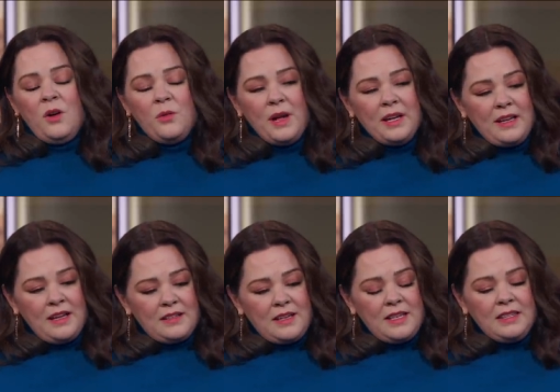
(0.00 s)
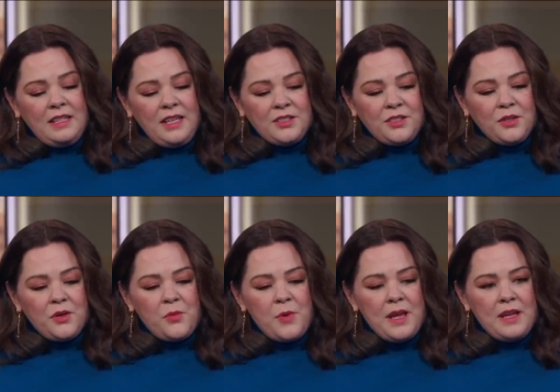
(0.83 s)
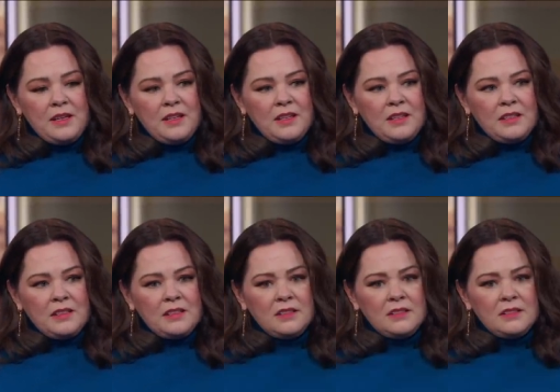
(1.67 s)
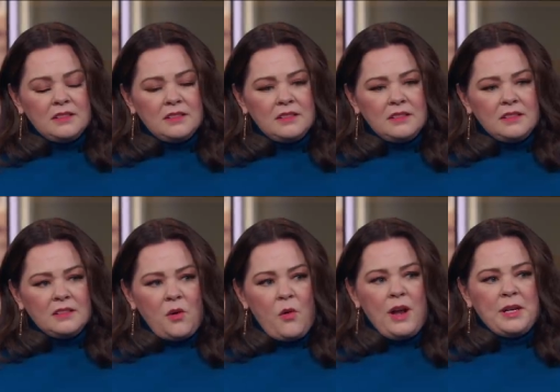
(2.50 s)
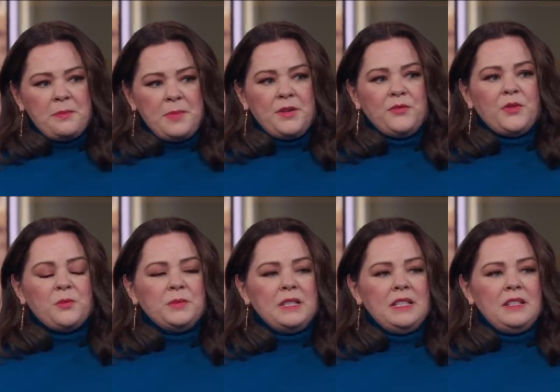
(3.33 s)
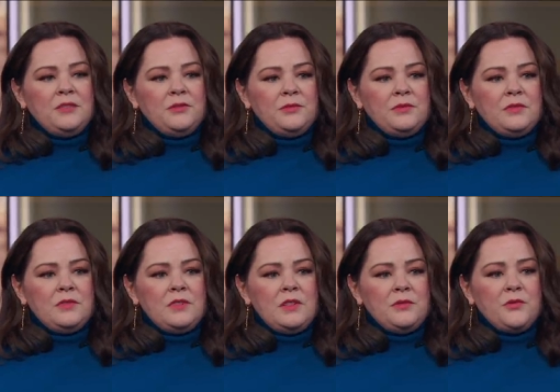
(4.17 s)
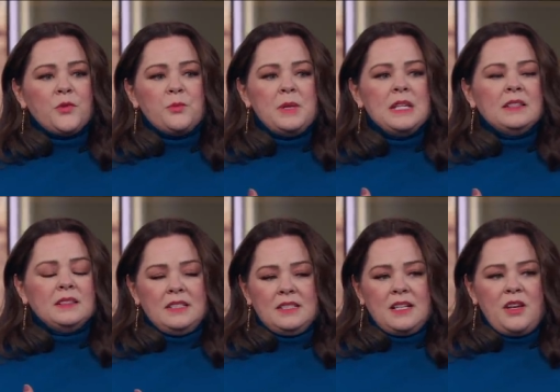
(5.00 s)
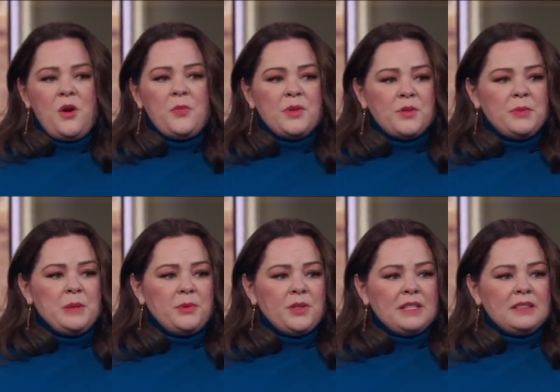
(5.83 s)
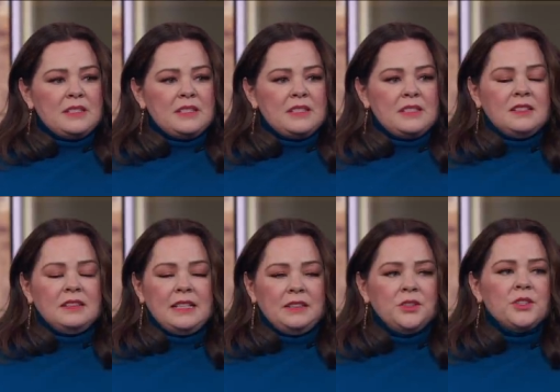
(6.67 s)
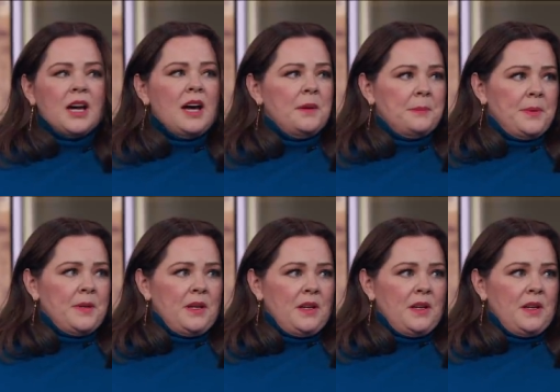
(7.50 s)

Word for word: Well, I, I think I took away quite a bit from Lee, and, and for me at least, and I hope other people get this, is to like look up